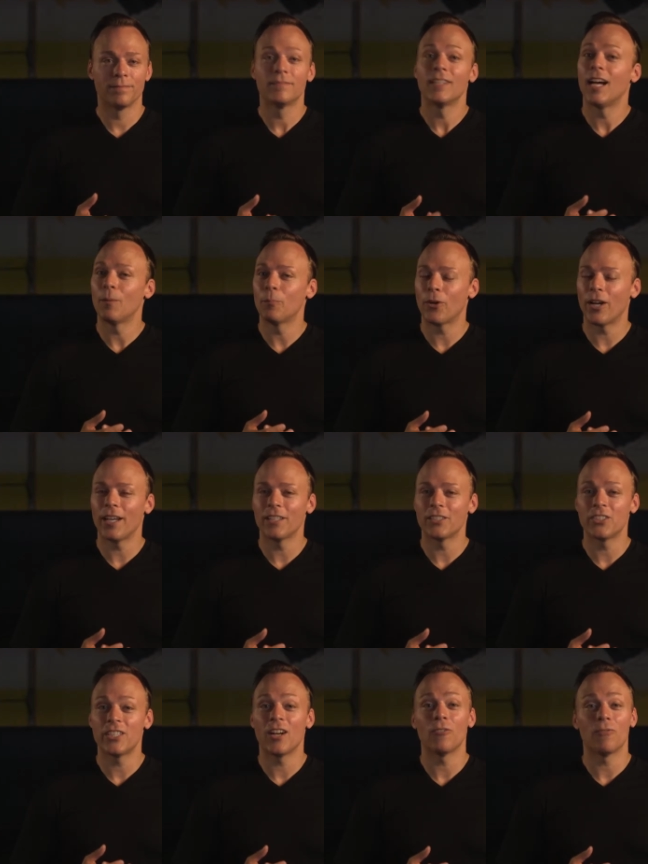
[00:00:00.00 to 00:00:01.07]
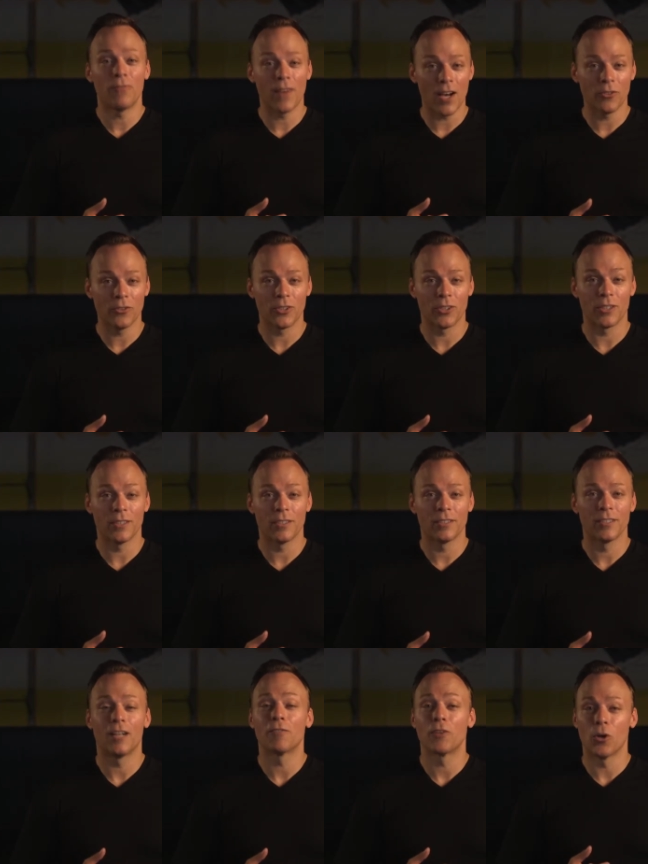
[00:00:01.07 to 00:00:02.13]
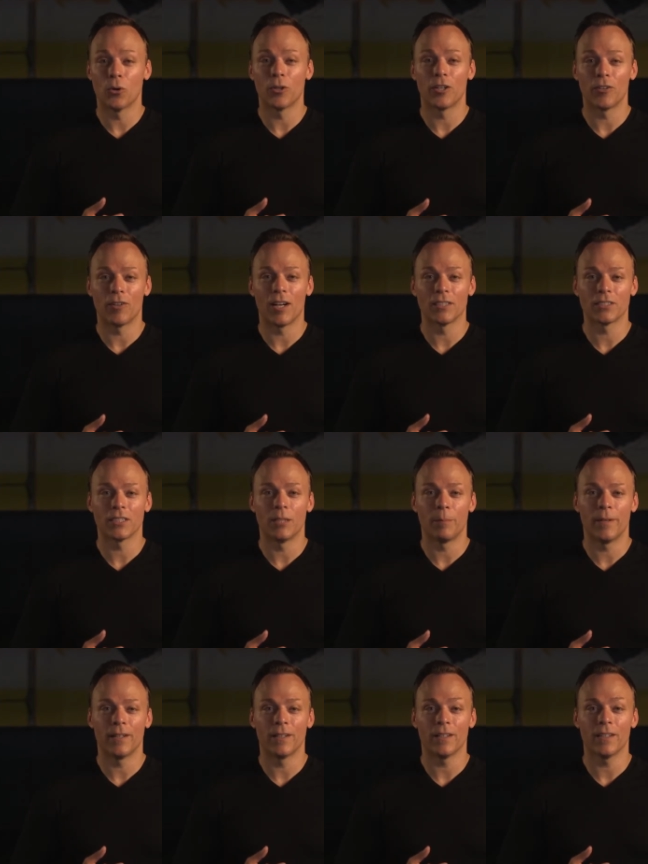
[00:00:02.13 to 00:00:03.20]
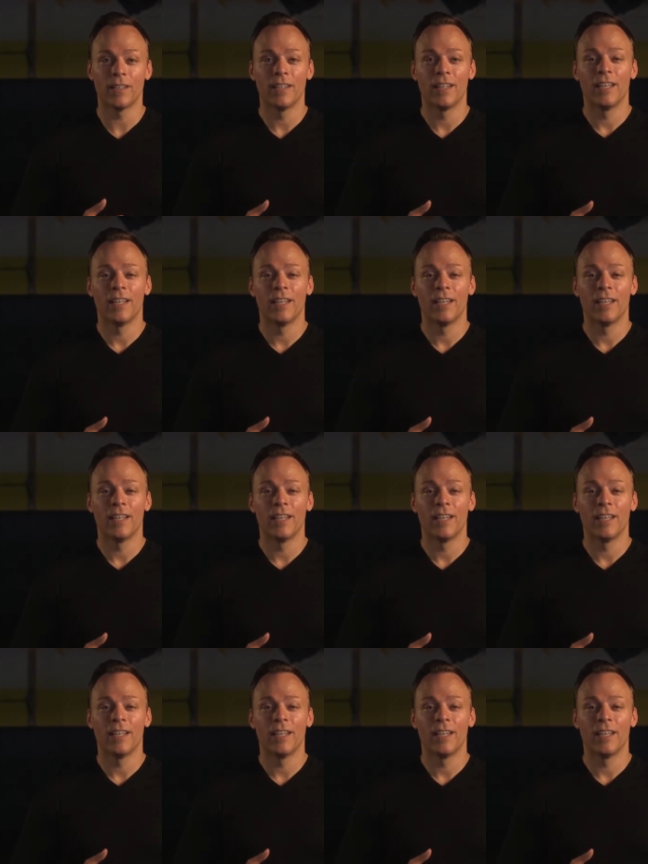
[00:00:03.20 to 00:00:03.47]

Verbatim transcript: I'm Brian Stout, founder of Go Earn It Wrestling Apparel,